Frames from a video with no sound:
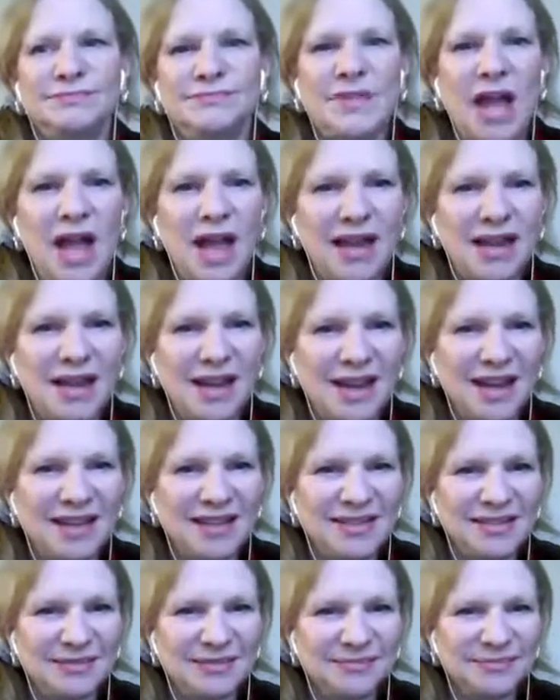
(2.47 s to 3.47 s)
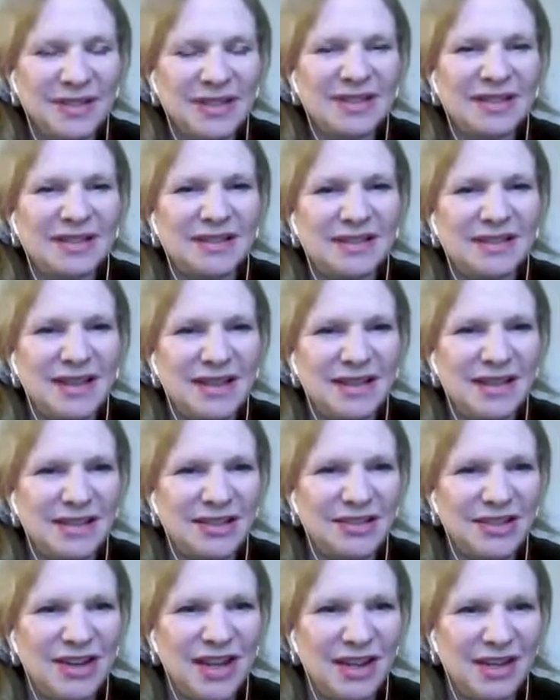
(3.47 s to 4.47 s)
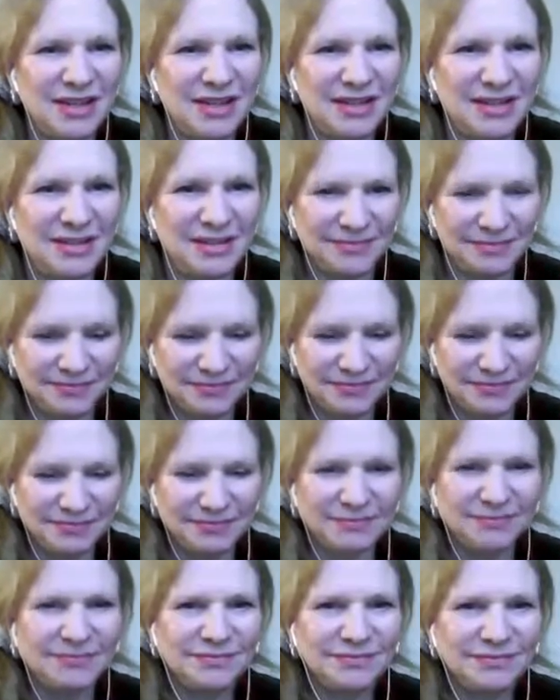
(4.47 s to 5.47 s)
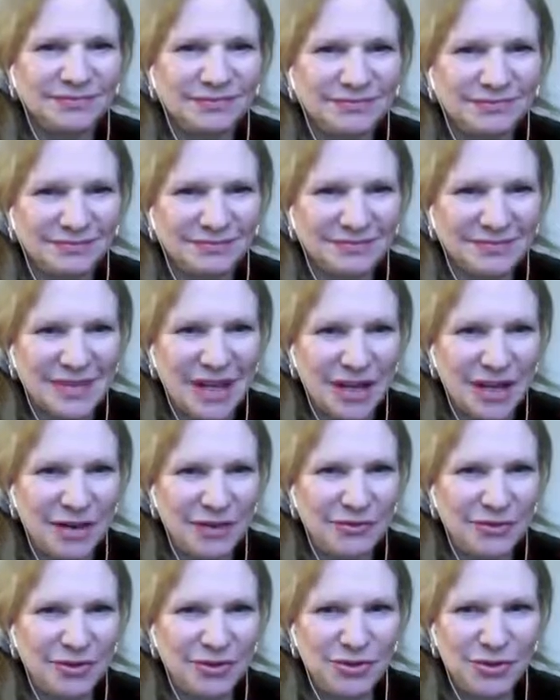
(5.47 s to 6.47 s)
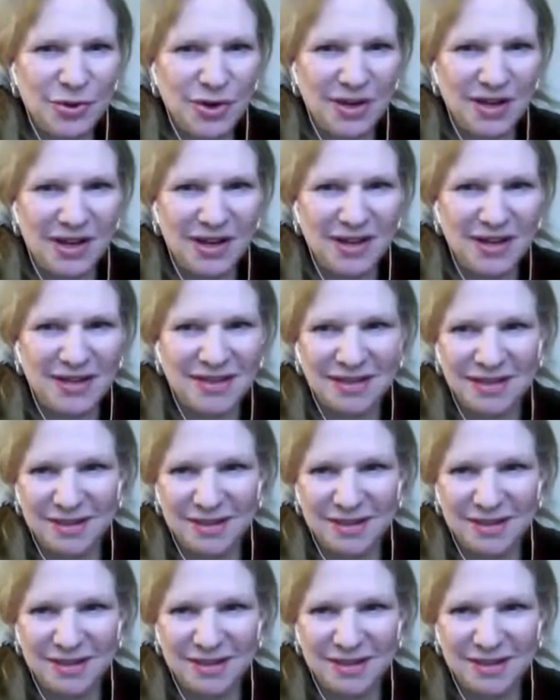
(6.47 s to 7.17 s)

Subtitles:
Hi, guys. This is Sandy Shellis. Thank you for joining us.